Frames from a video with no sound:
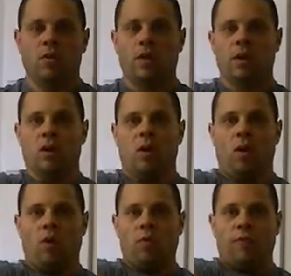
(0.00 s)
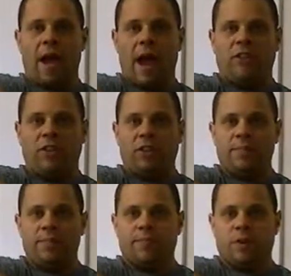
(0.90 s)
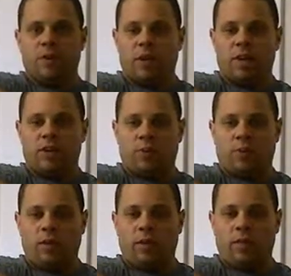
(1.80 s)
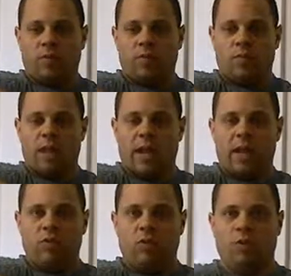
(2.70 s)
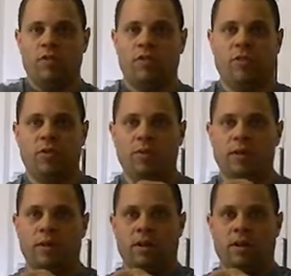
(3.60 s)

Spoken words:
We can go old-fashioned, okay, just pulling the hand towards you.